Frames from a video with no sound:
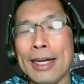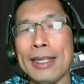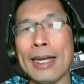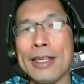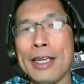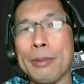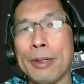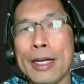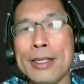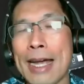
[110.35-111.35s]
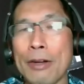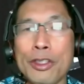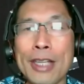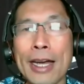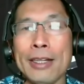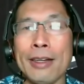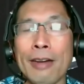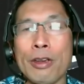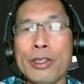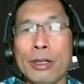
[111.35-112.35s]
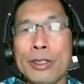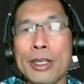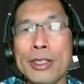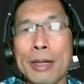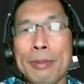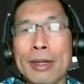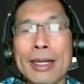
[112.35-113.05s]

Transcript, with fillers: that take place outside of our solar system.